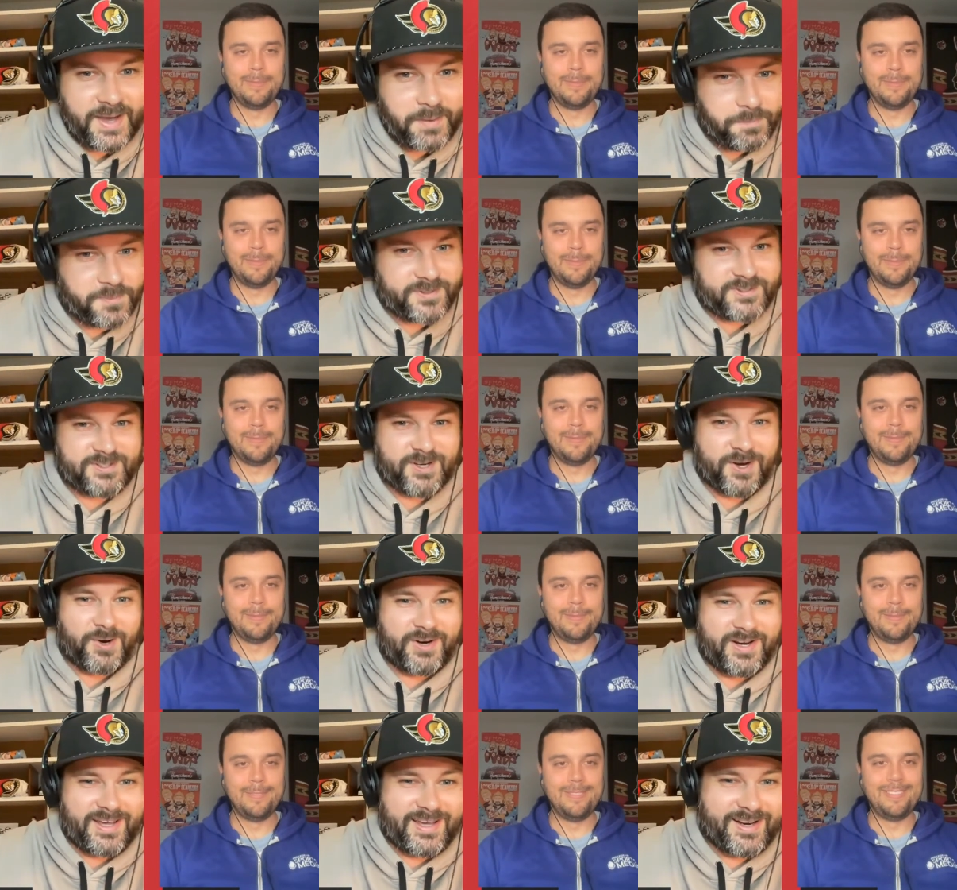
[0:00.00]

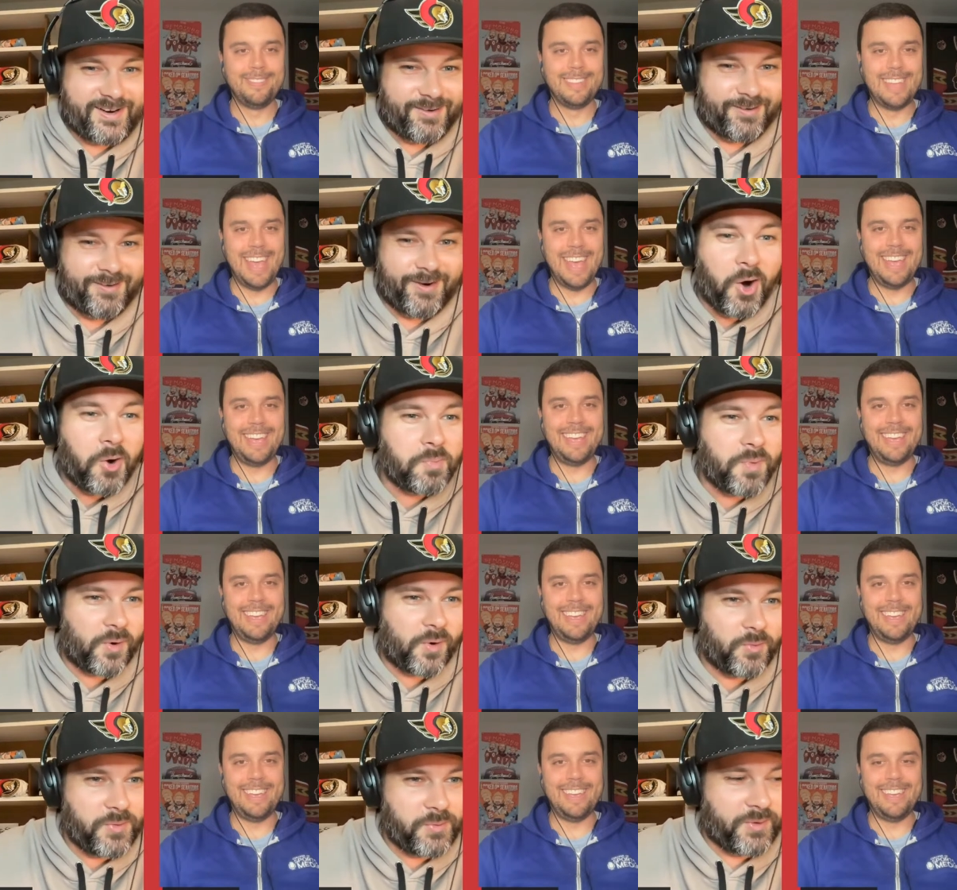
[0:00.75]
Speaker 1: episode in a hey. row,
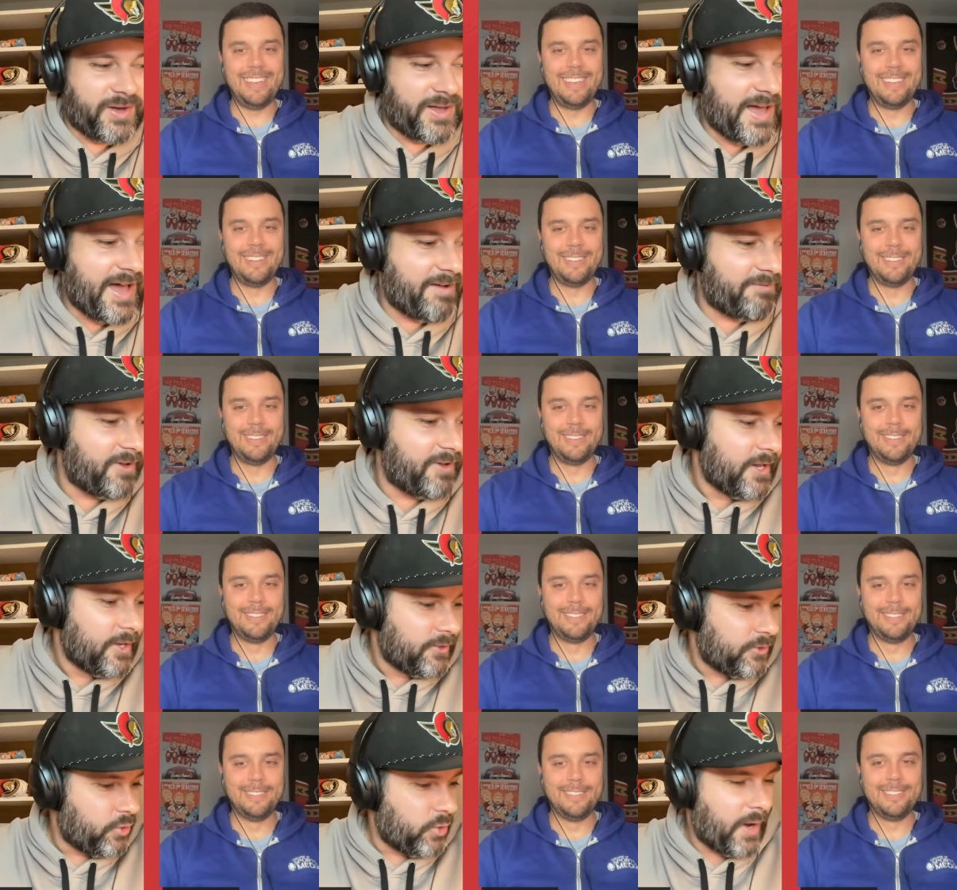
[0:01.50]
but we will have
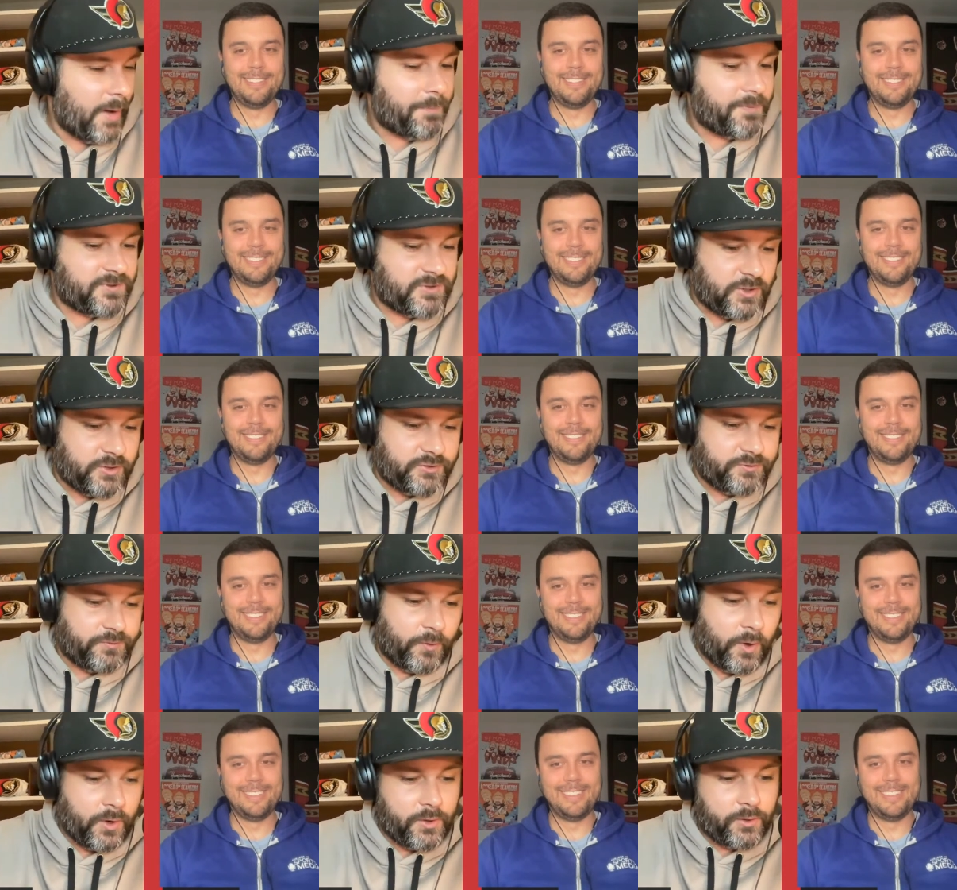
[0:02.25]
new episodes
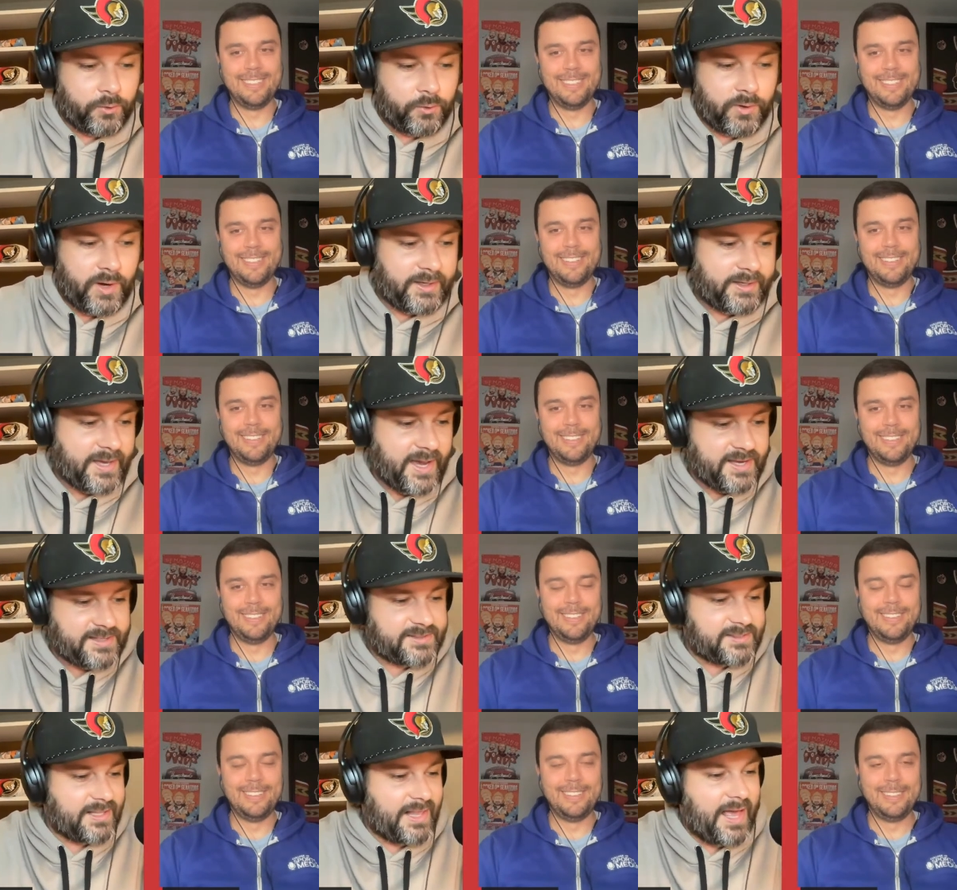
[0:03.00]
for you. Great
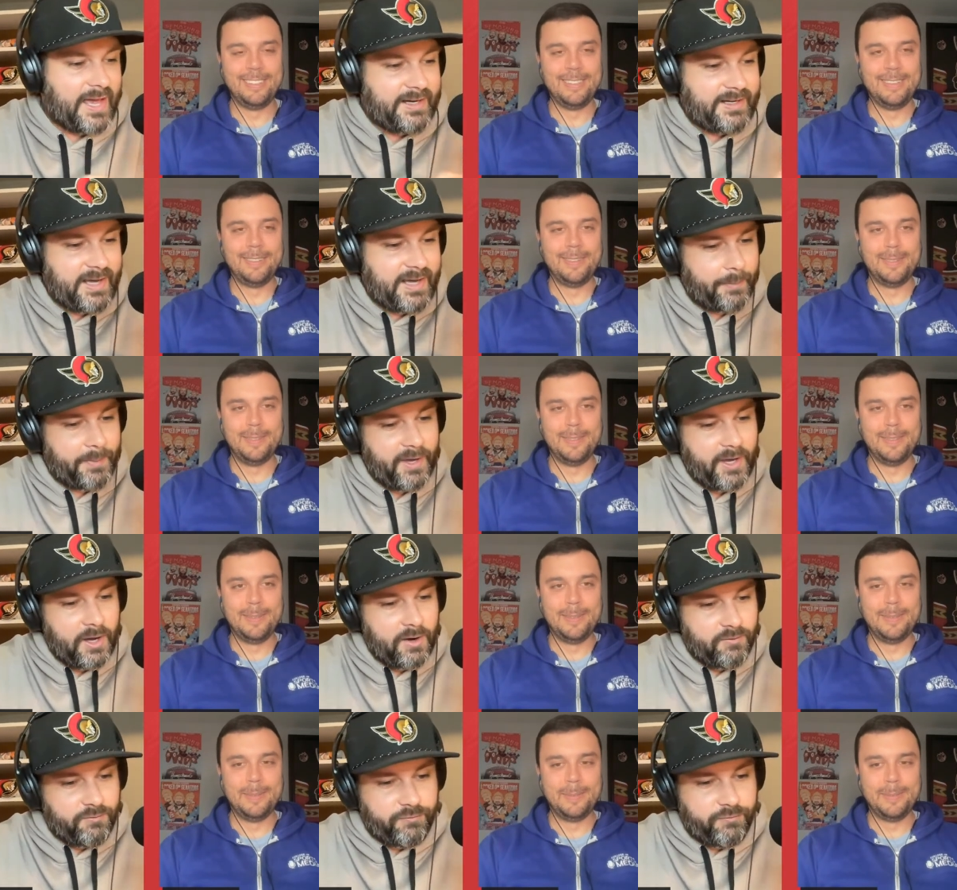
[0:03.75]
guests lined up
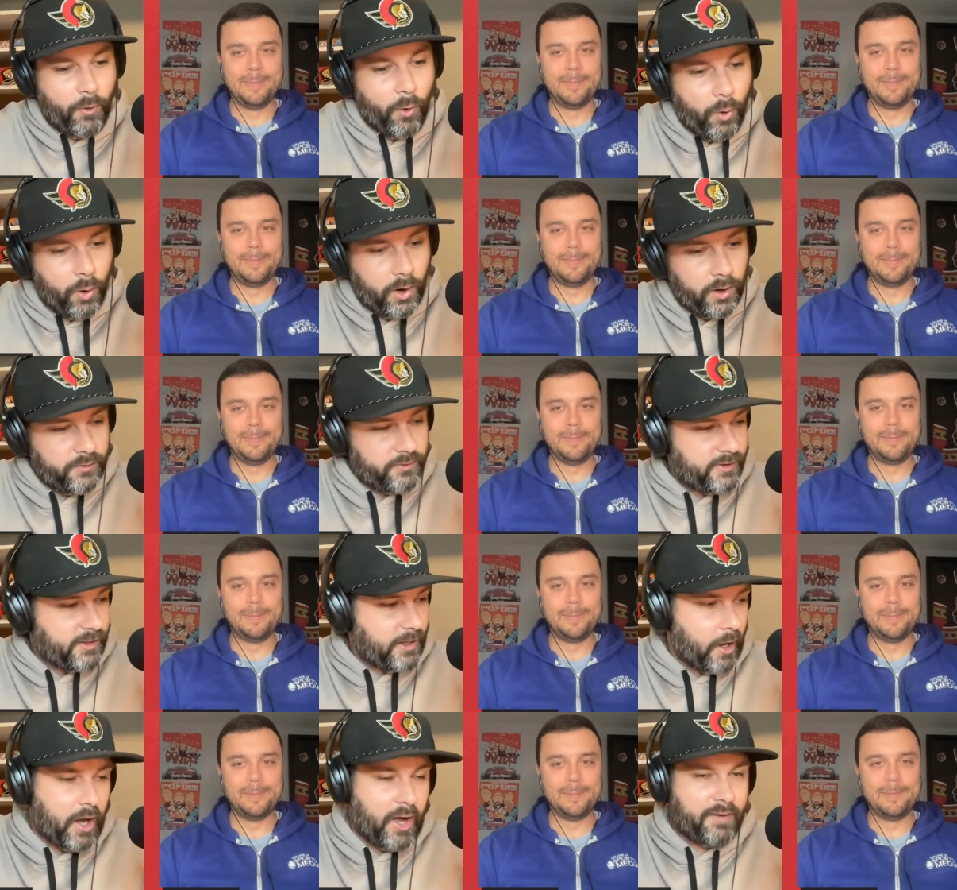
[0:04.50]
for
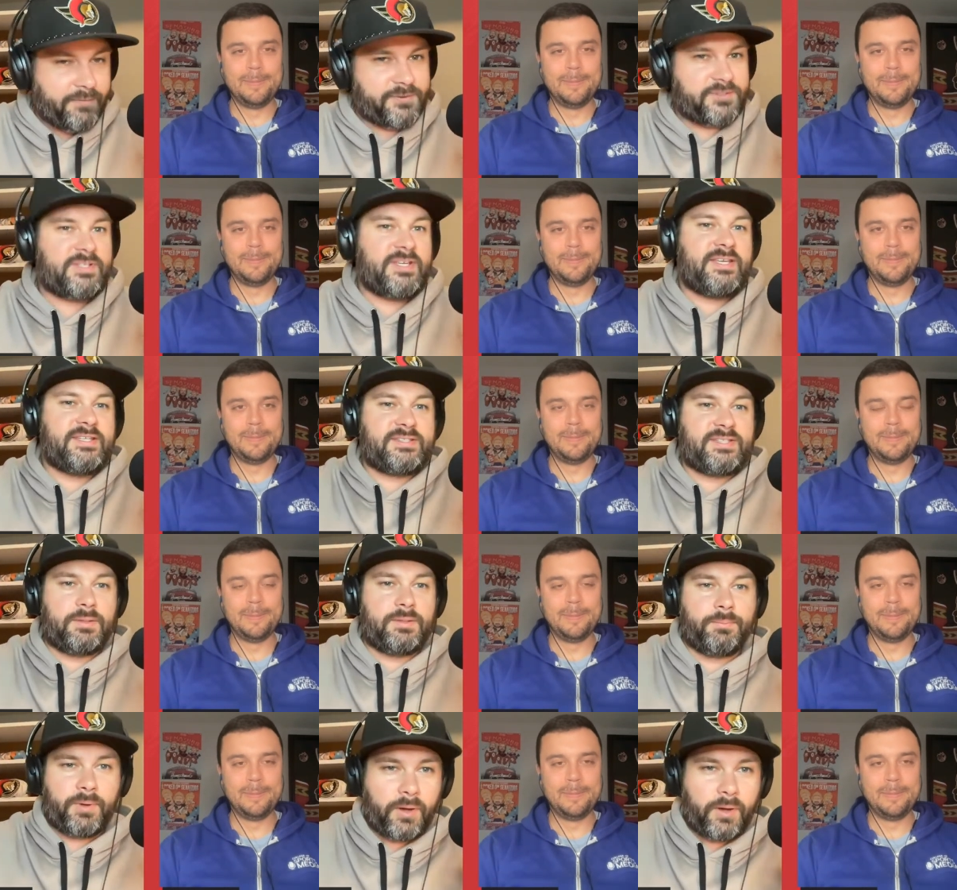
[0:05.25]
the off
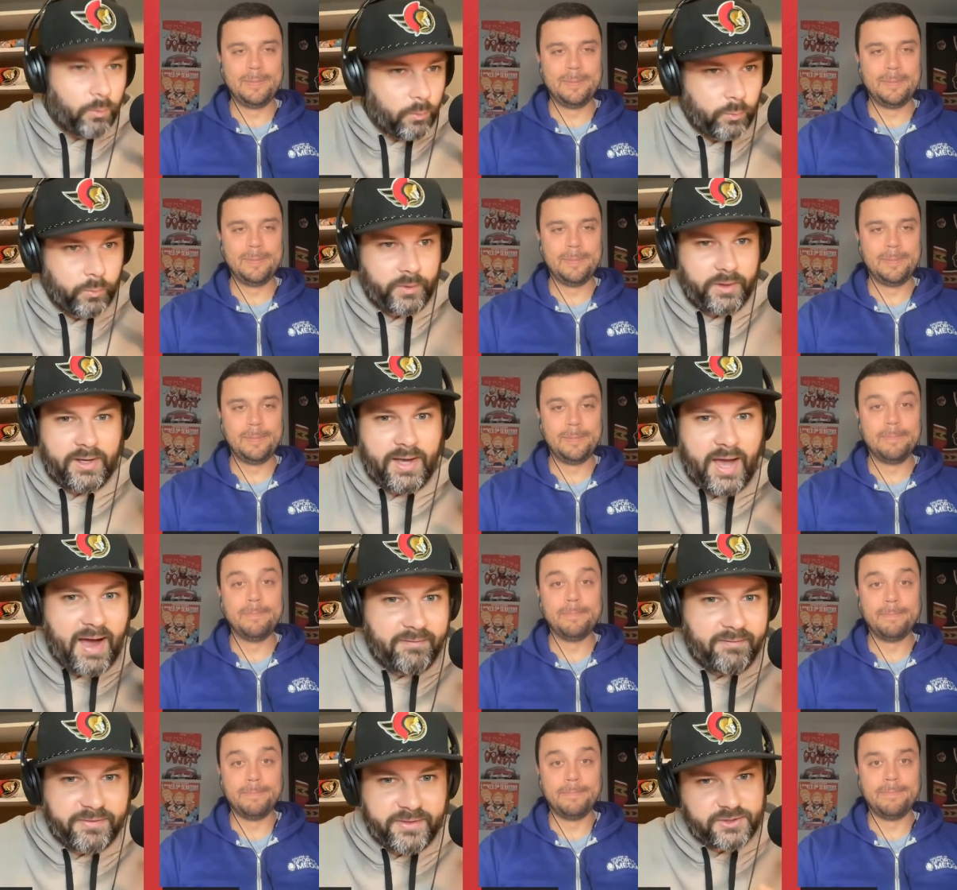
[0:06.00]
season, but we have